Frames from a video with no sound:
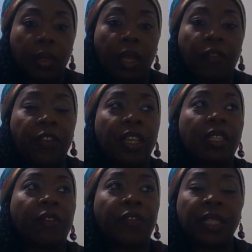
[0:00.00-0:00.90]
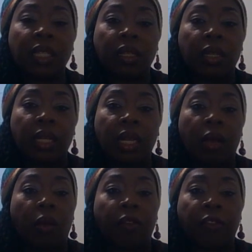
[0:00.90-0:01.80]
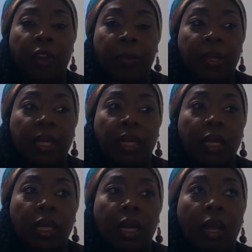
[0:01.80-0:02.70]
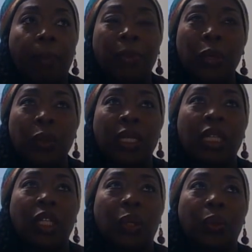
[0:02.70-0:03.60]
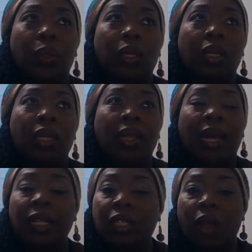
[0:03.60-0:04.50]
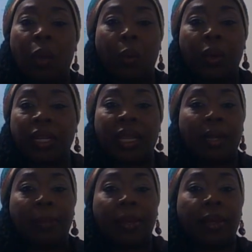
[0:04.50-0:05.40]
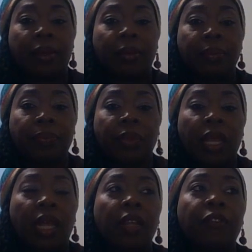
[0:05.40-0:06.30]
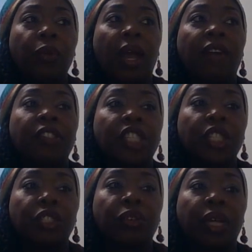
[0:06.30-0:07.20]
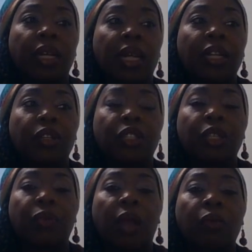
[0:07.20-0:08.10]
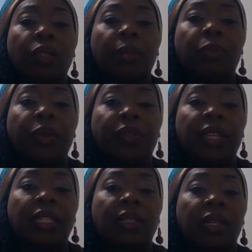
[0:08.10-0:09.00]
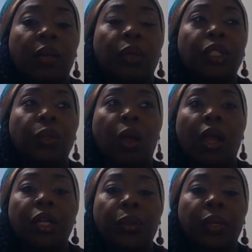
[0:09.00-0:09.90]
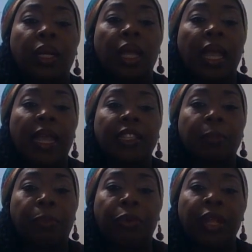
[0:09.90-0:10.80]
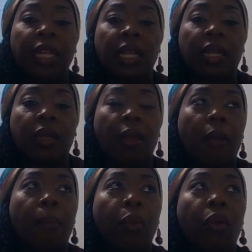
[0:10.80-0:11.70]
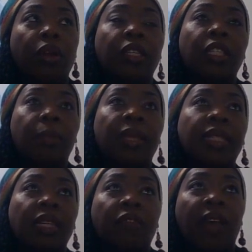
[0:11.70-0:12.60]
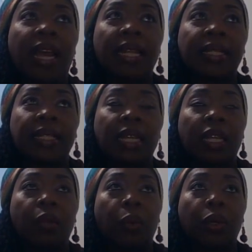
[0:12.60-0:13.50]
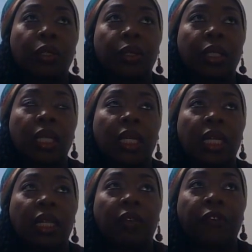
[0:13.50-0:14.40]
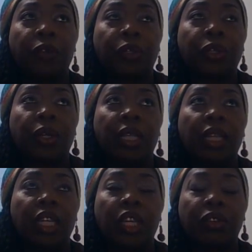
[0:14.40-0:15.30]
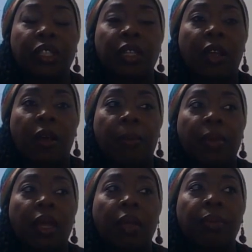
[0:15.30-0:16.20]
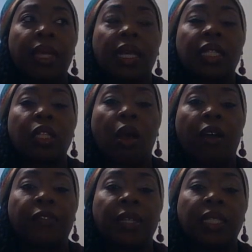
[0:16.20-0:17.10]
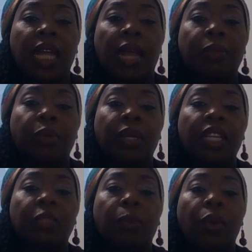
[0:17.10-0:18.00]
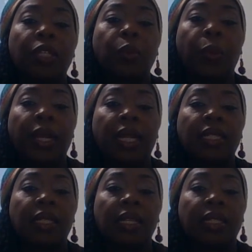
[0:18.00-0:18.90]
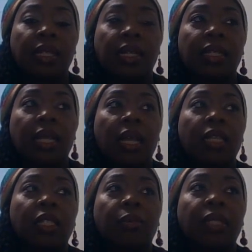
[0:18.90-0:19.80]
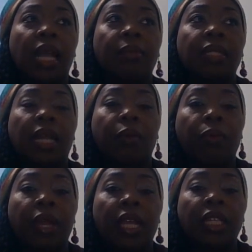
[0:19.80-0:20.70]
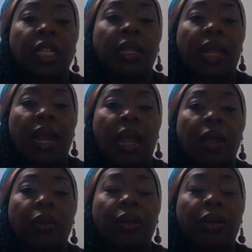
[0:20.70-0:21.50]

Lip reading: if he is physically or verbally abusing you, that is not worth keeping. And if you have children and you surround them with this thing, what you are doing is breeding more domestic violence in the world, in the future, in the years to come. Because oftentimes when these boys witness these things, Sometimes that rage and that anger